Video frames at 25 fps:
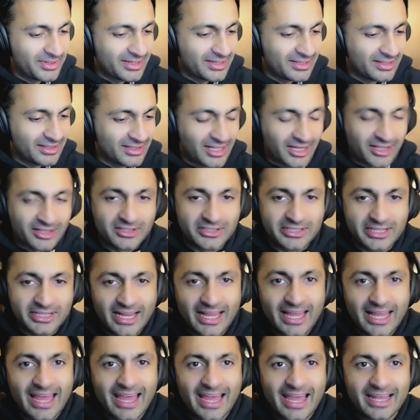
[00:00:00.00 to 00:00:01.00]
luckily,
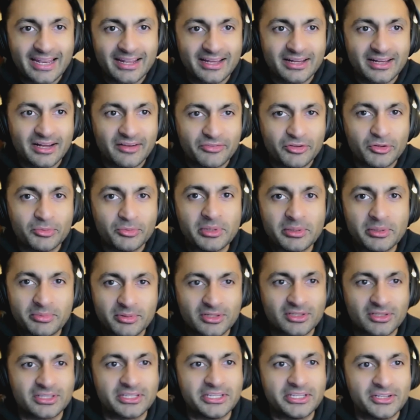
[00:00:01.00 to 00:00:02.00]
I had a, a, few people
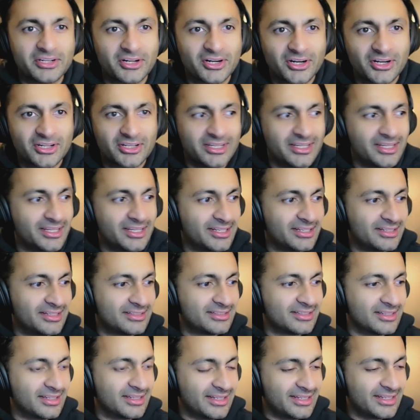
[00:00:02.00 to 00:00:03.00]
to lean on and,
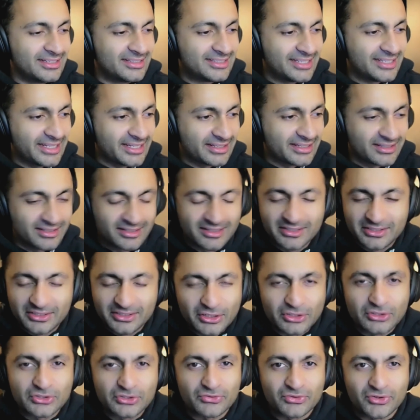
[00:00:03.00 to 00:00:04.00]
and take uh,
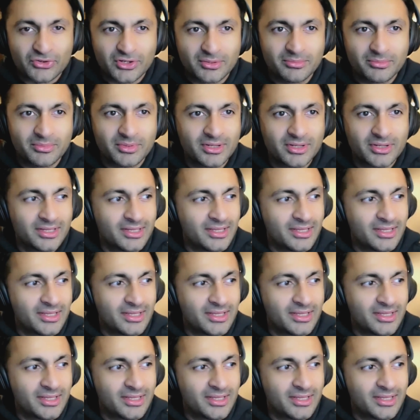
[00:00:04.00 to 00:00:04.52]
notes from.